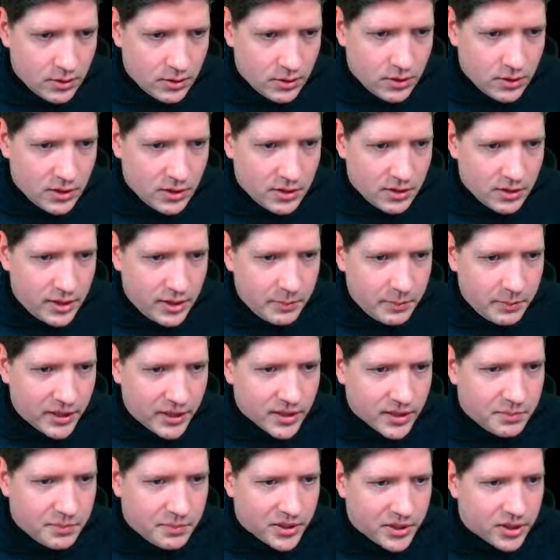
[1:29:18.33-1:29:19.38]
debug,
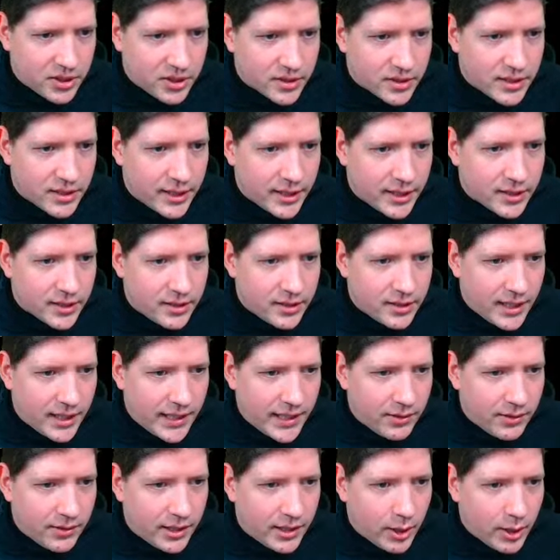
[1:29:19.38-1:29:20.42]
because like
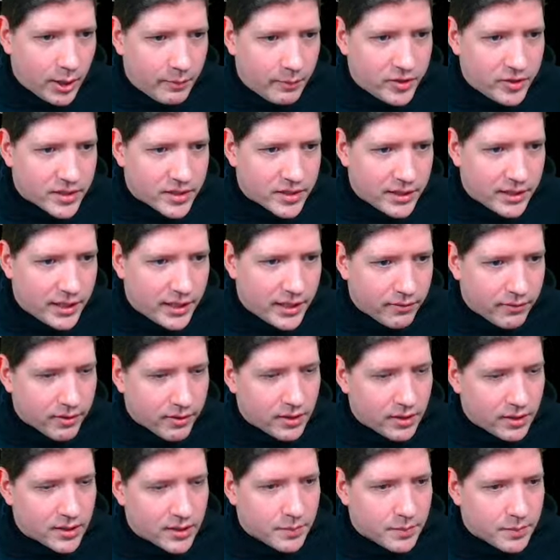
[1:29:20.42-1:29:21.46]
now obviously everything
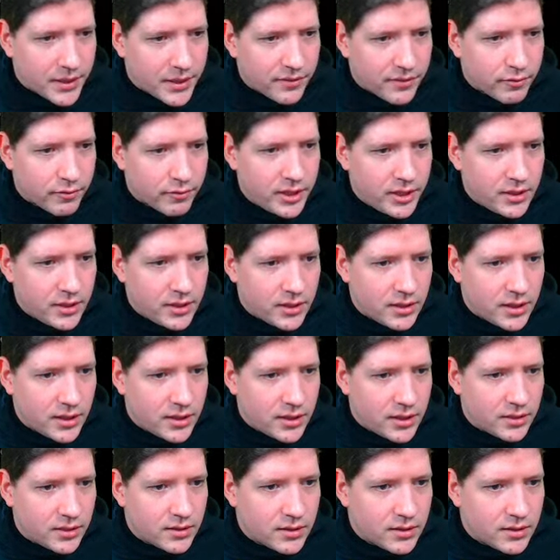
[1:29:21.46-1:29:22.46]
is bug free, and